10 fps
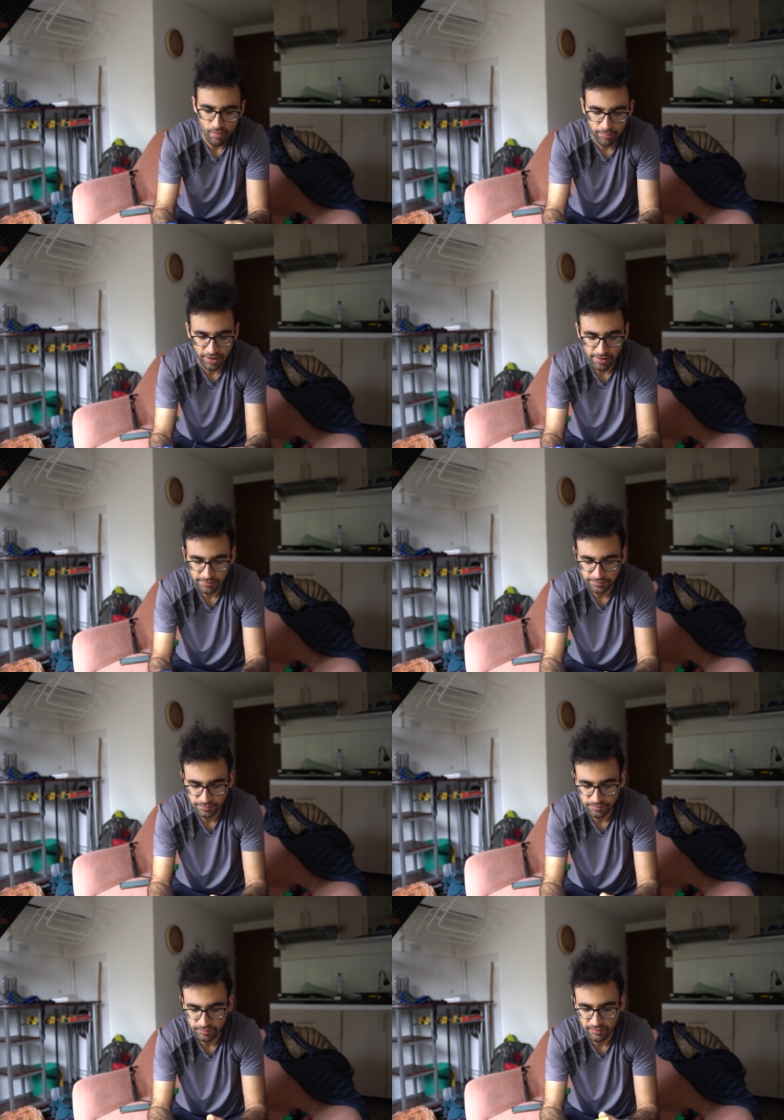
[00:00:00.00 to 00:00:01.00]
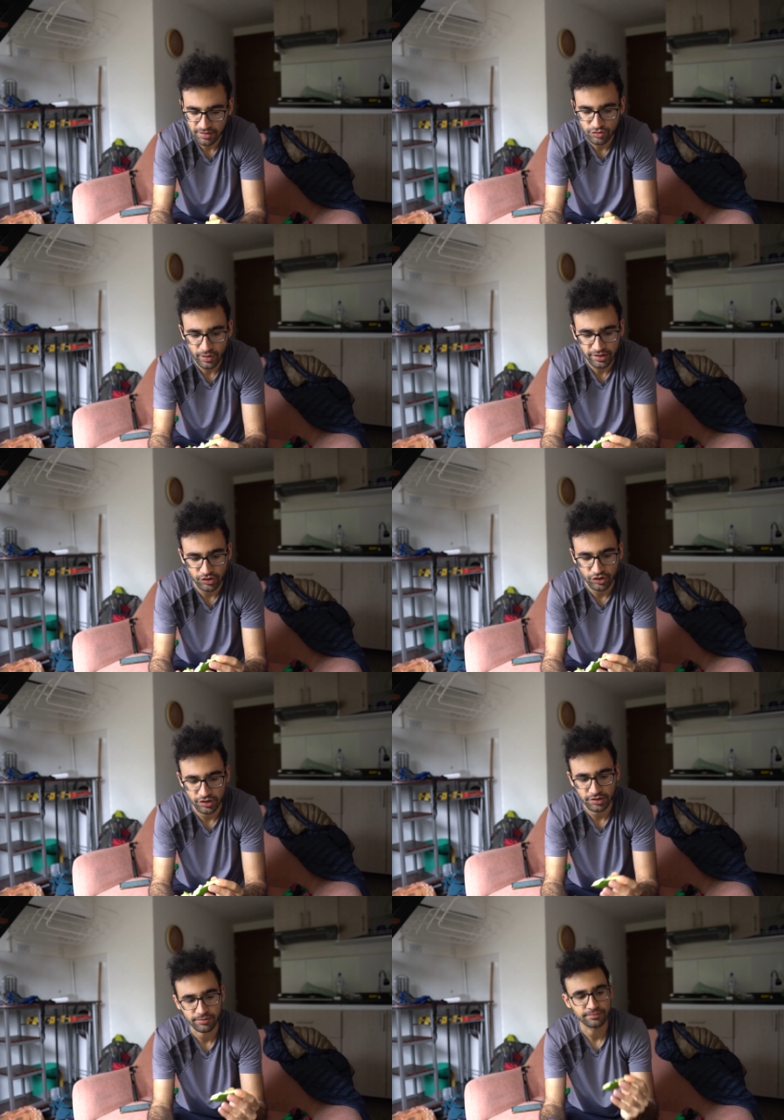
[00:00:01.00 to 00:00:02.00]
but it's quite
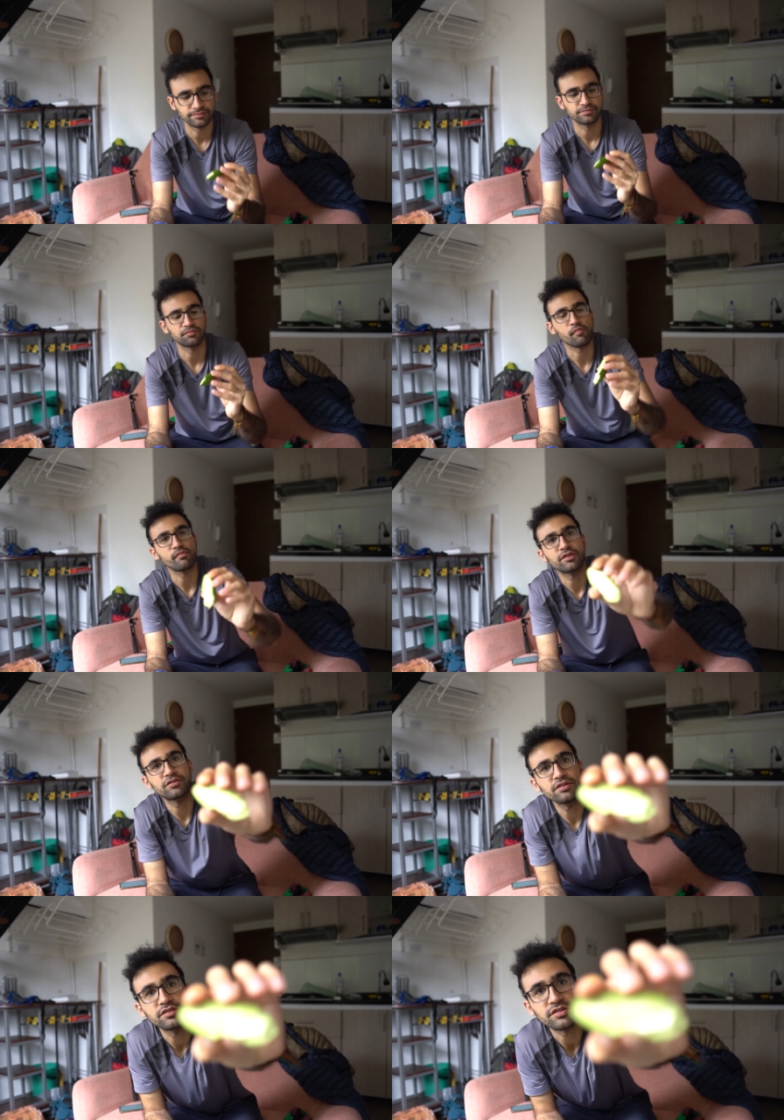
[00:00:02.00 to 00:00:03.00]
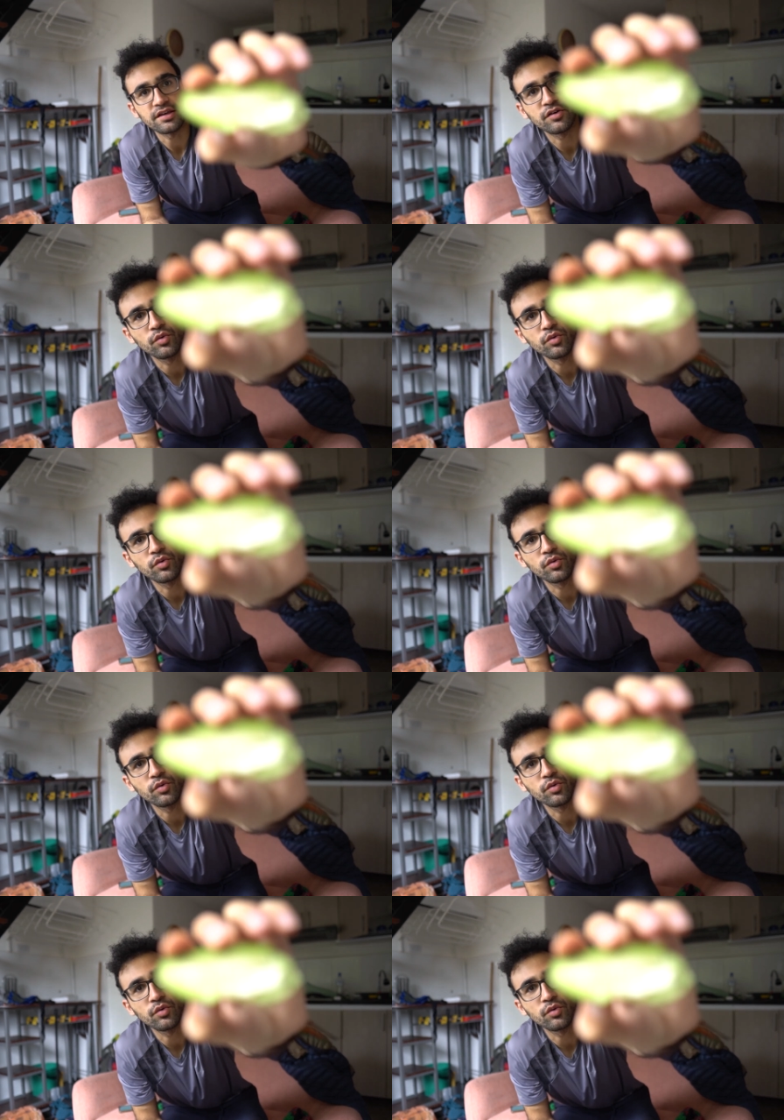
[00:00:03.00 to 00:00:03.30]
good. It's like